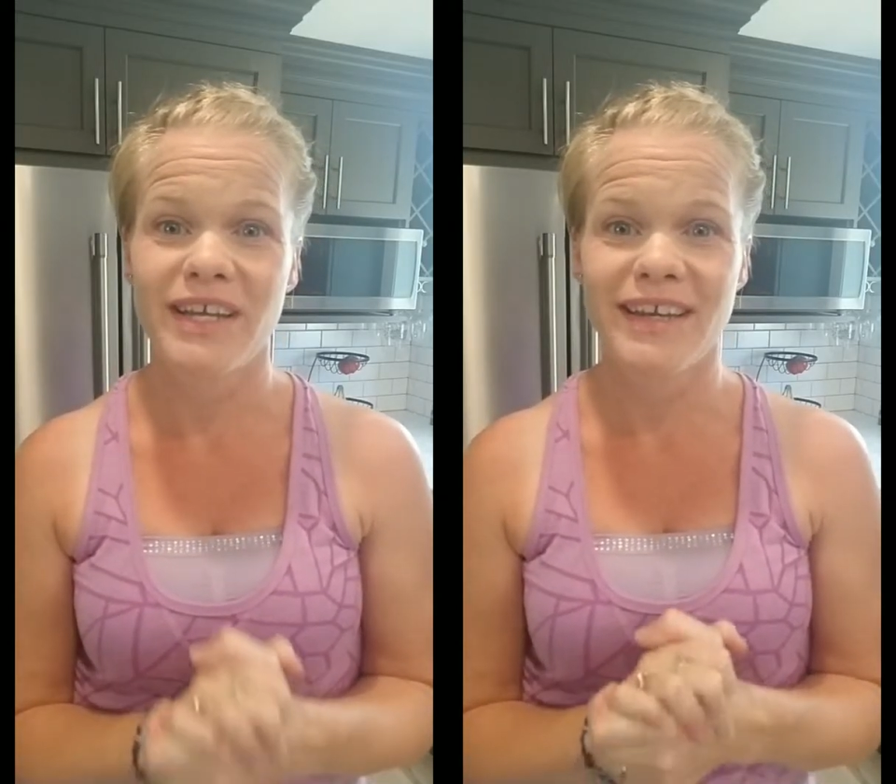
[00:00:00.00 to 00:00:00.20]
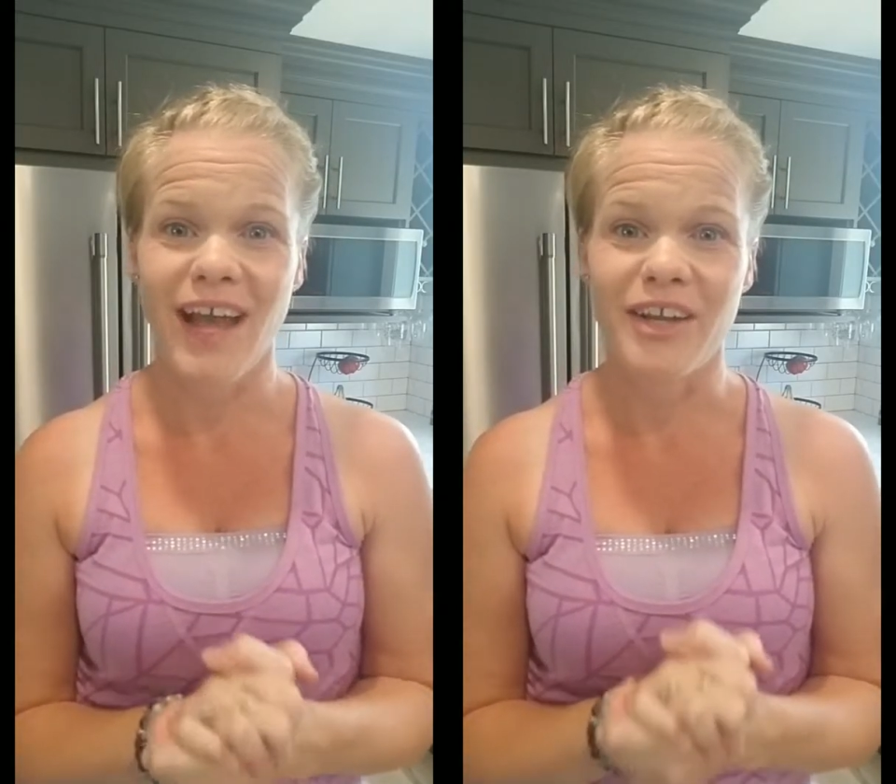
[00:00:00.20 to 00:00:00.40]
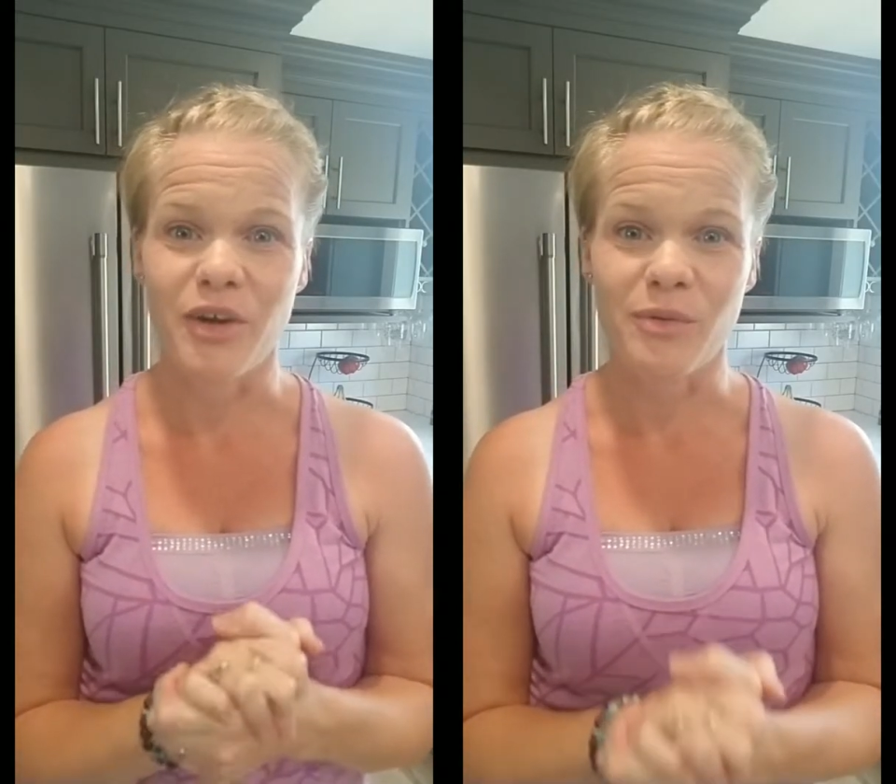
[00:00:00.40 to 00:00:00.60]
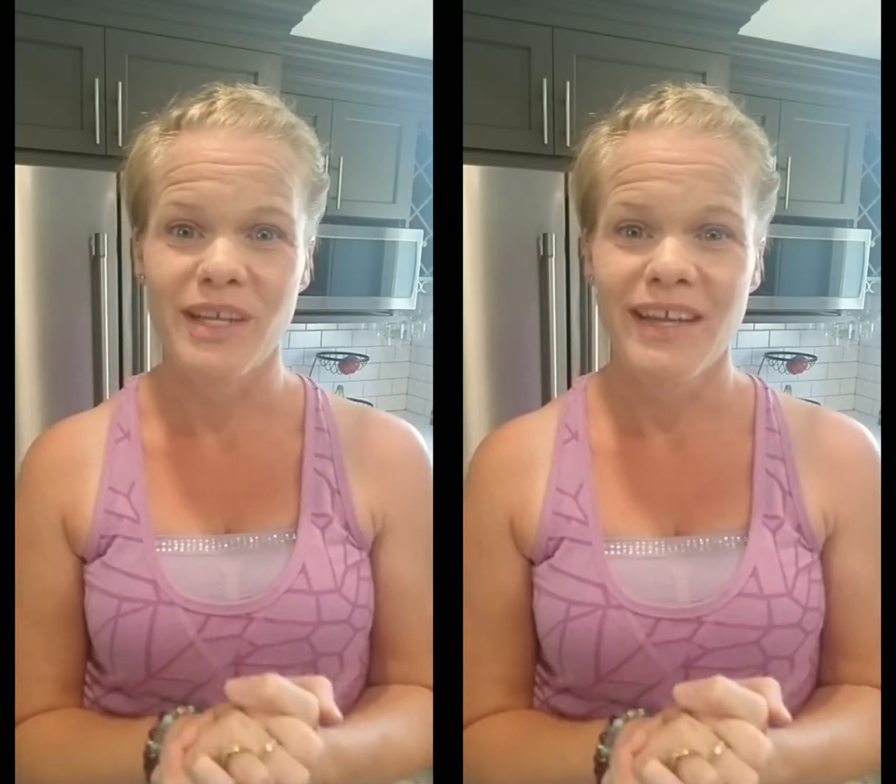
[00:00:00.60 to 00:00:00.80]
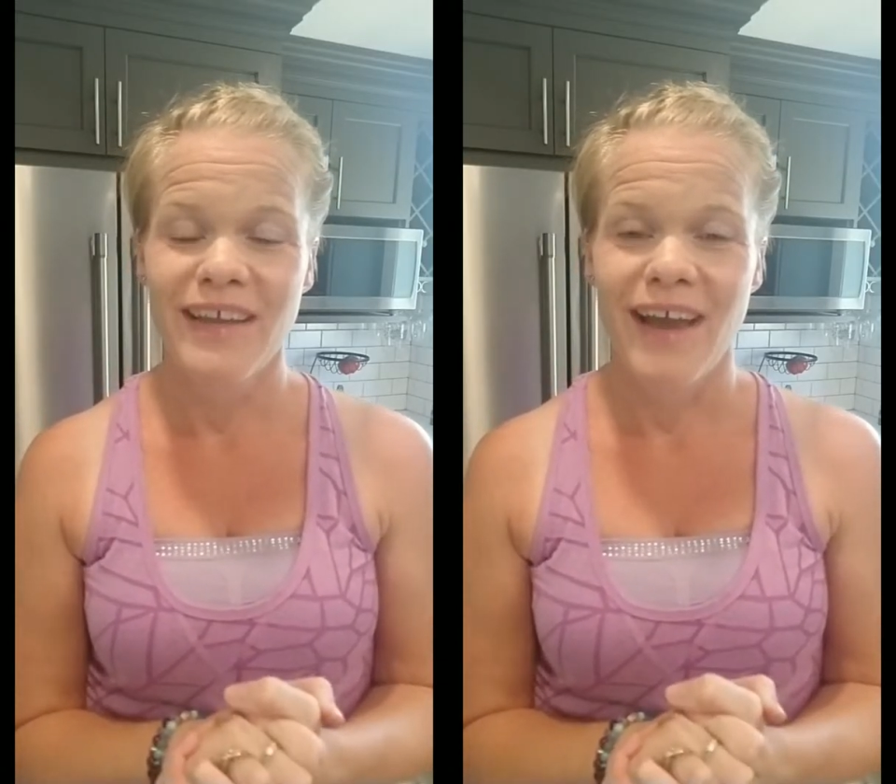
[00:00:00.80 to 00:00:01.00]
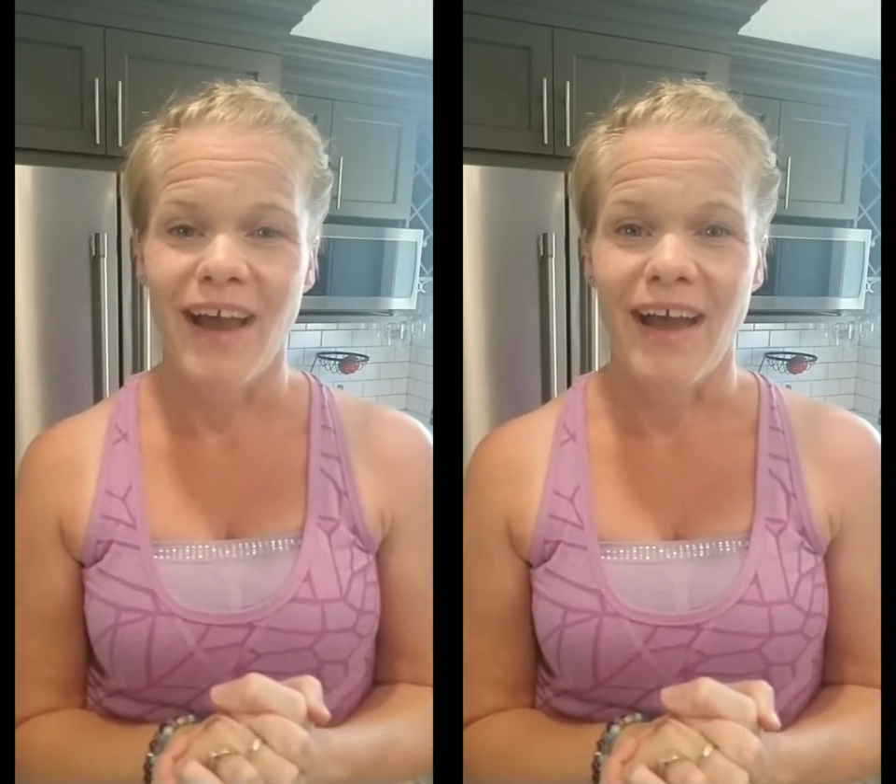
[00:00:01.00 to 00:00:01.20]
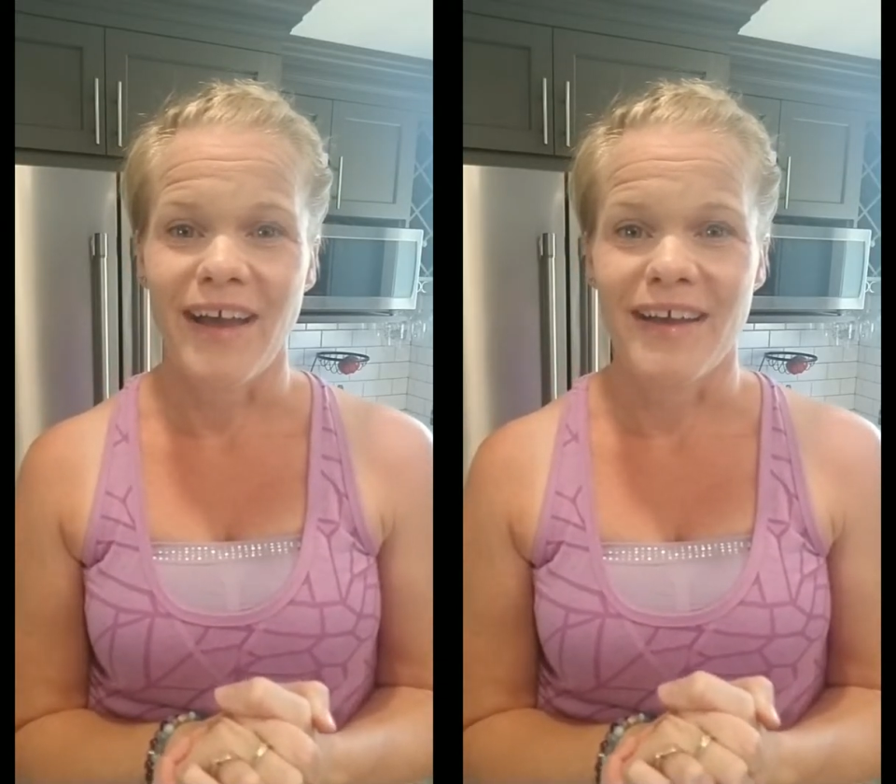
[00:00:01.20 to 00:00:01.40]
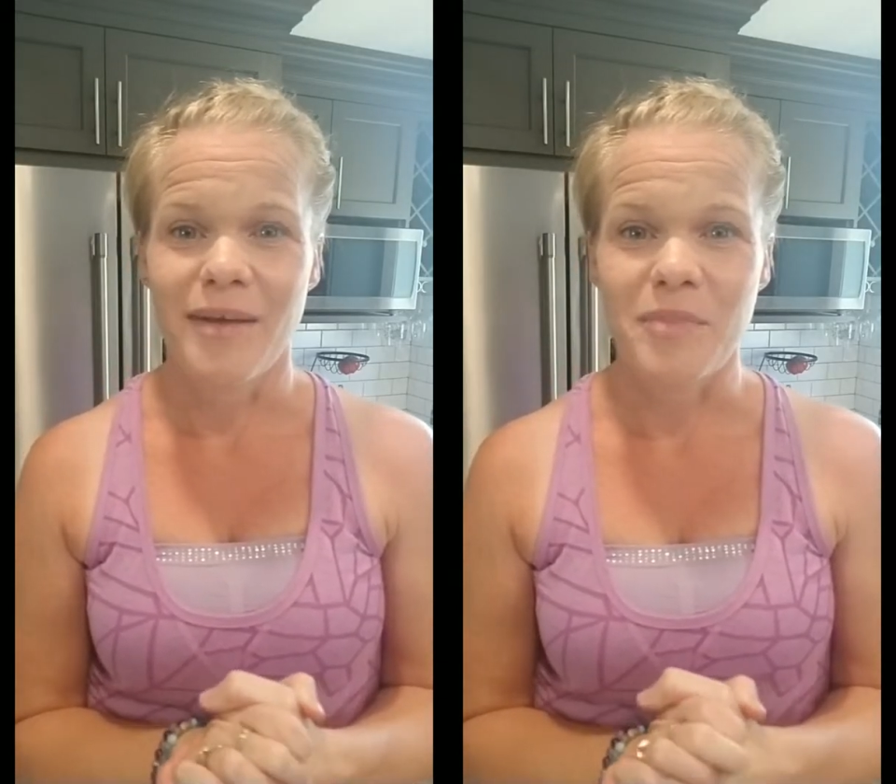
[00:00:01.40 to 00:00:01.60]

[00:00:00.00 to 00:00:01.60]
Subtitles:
I'm